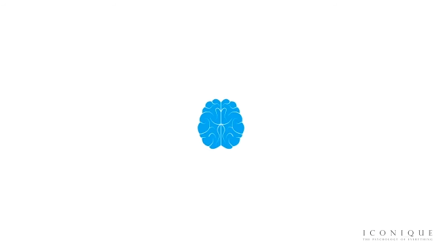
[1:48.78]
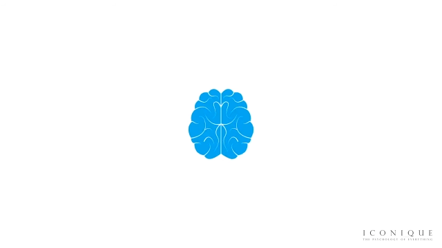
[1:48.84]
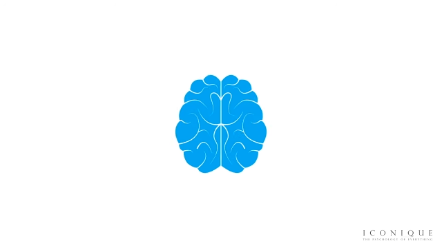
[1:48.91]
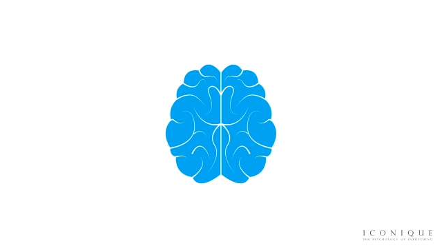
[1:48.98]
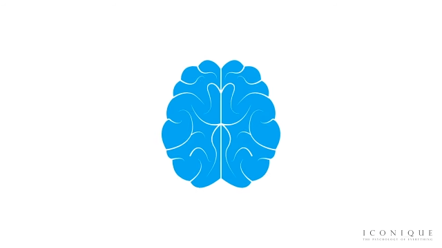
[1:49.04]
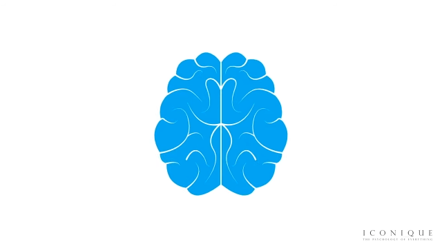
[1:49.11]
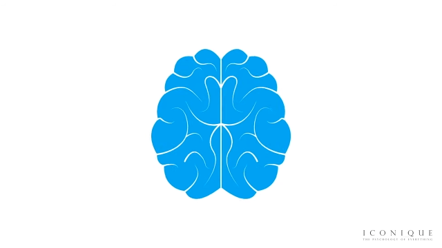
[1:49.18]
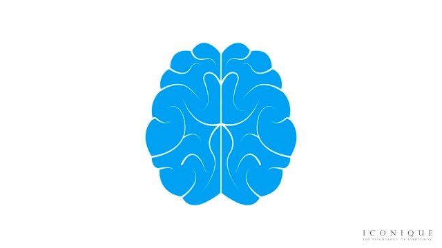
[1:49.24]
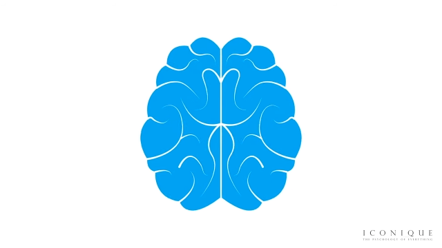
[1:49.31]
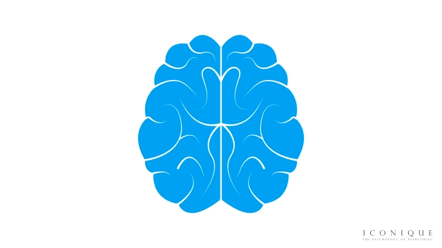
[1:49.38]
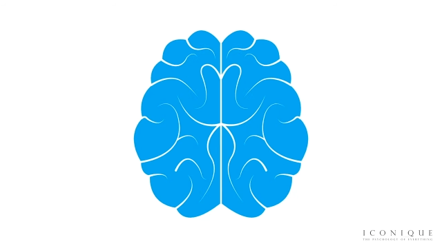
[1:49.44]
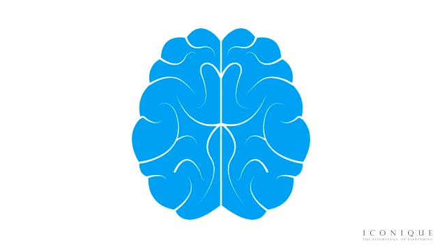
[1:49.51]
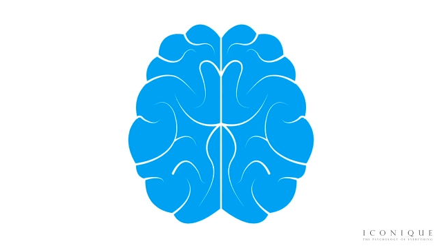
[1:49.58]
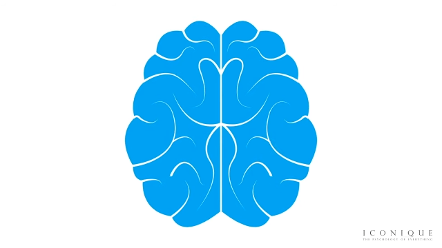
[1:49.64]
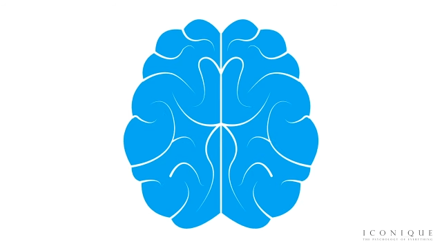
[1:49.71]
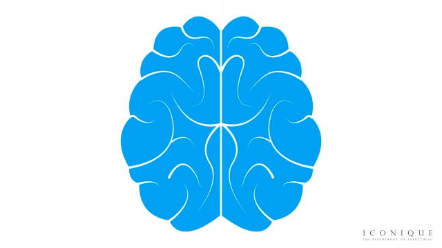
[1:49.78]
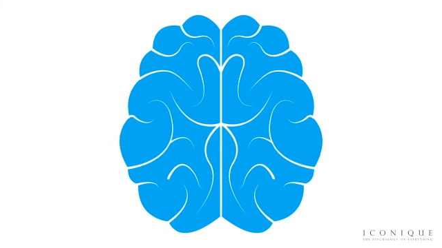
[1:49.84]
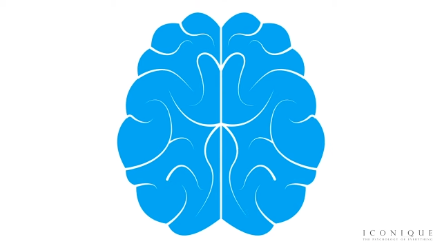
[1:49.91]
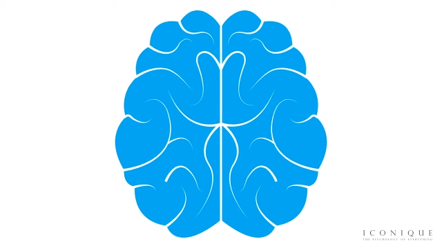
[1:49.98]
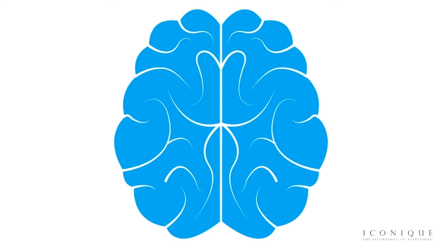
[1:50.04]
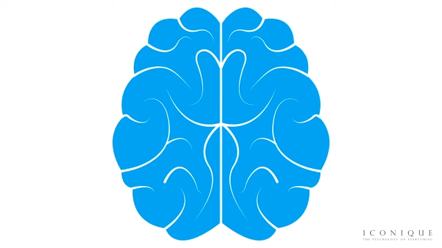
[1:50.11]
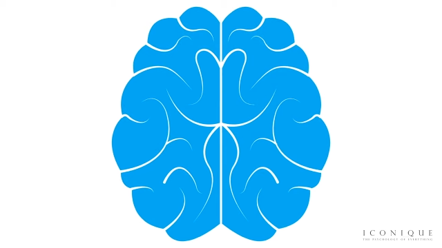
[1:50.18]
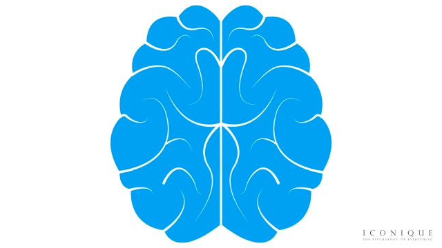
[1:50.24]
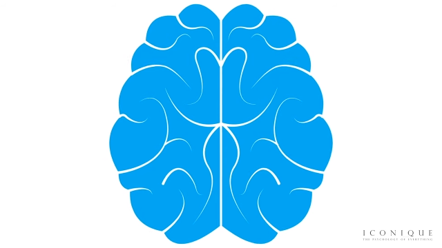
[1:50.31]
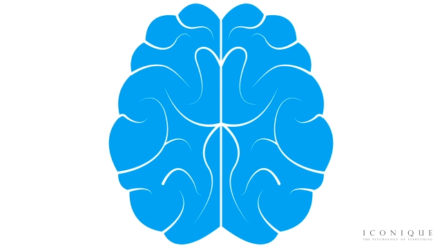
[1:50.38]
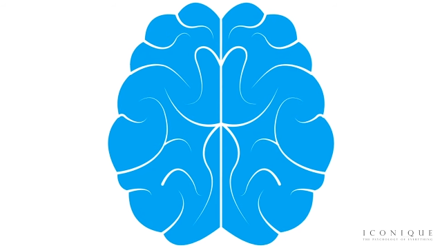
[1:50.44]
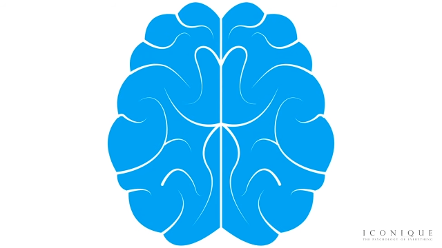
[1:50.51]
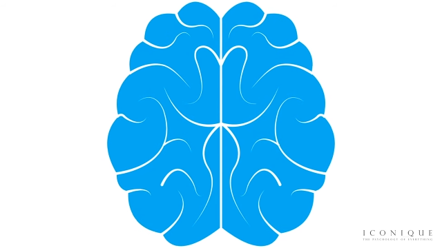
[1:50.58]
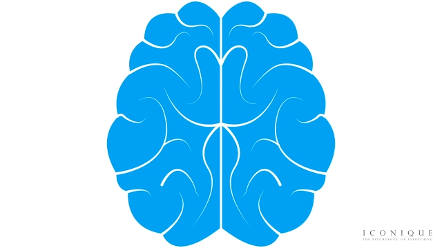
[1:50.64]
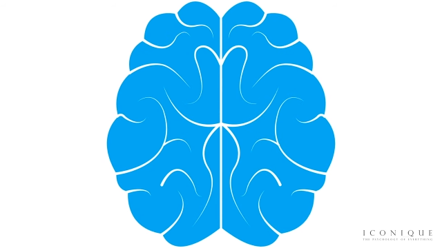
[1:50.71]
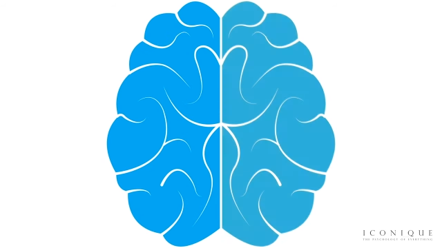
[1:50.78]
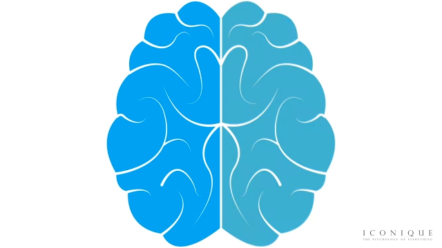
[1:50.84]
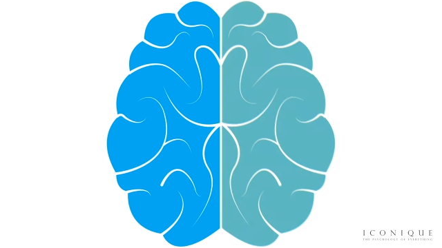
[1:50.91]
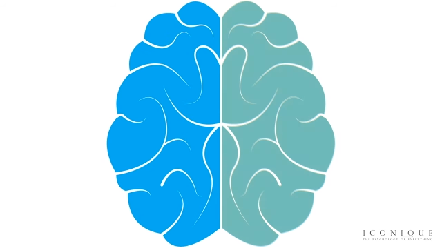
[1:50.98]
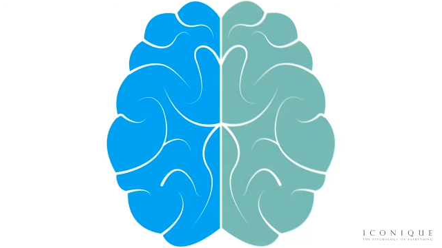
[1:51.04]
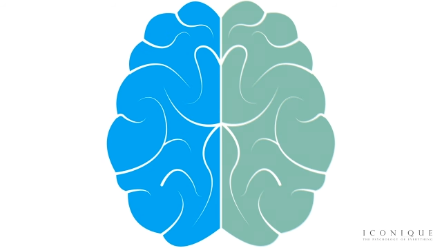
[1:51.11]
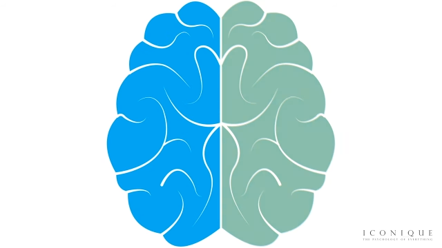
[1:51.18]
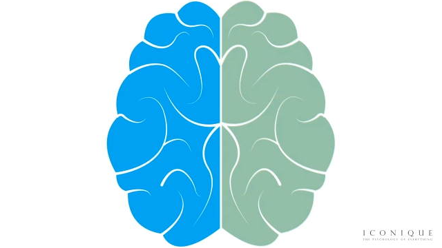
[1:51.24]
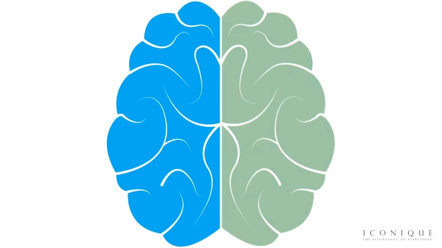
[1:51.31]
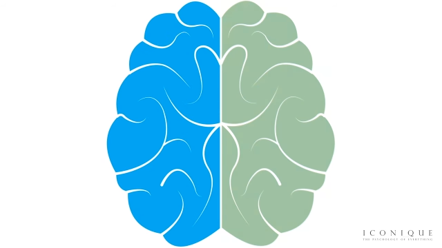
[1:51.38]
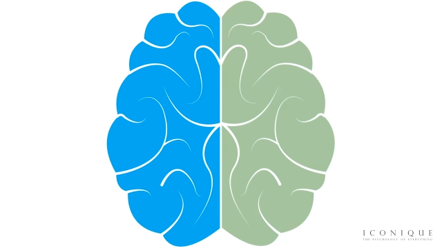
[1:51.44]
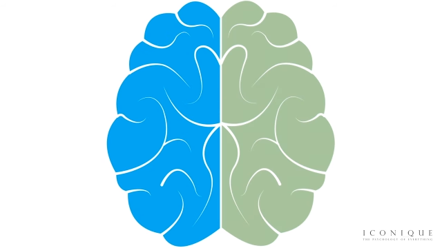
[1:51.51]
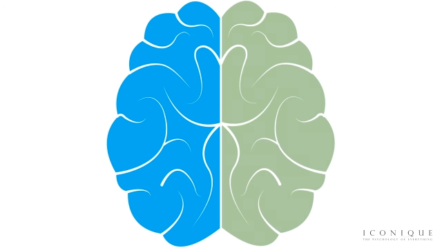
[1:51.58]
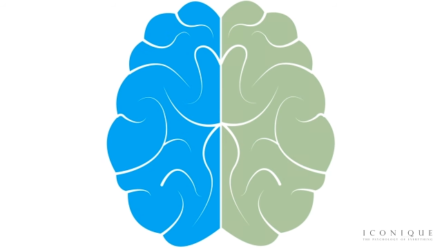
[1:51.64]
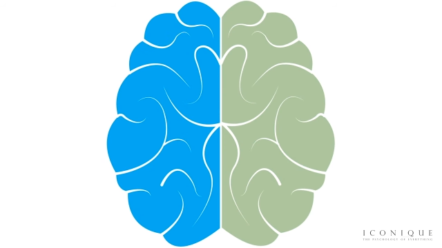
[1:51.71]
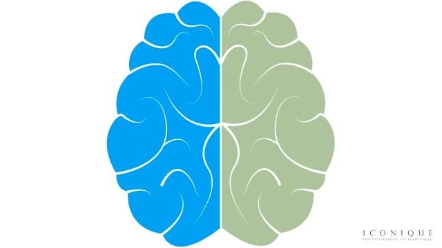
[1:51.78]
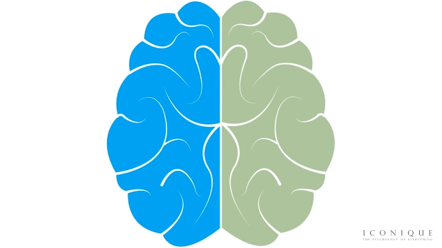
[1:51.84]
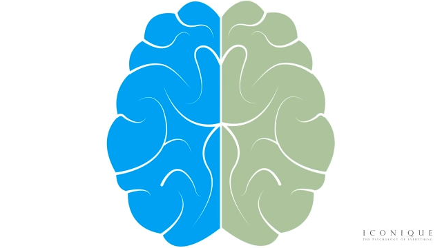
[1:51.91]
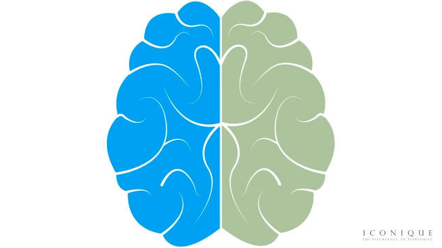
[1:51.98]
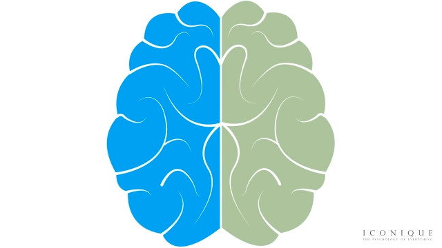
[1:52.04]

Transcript: No face is visible, so there are no lips to read.